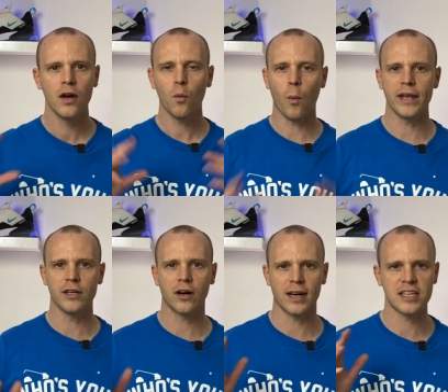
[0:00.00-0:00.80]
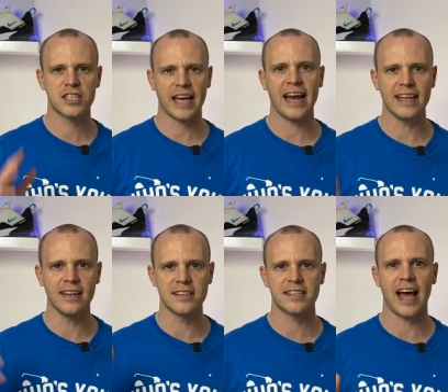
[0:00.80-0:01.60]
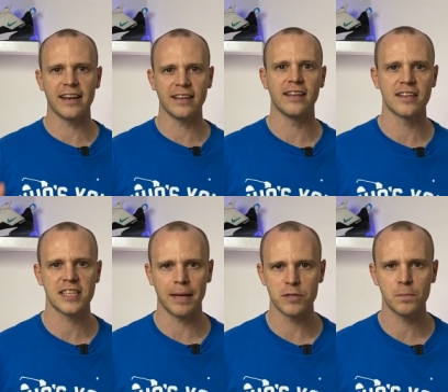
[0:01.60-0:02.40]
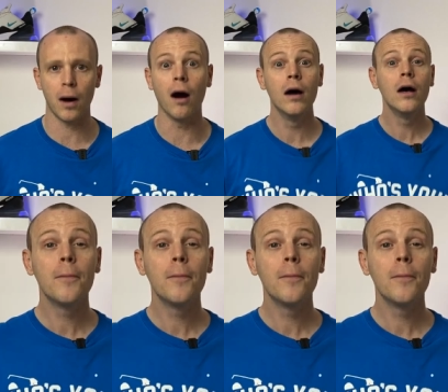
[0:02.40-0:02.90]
when you're kind of scanning and standing in the same spot.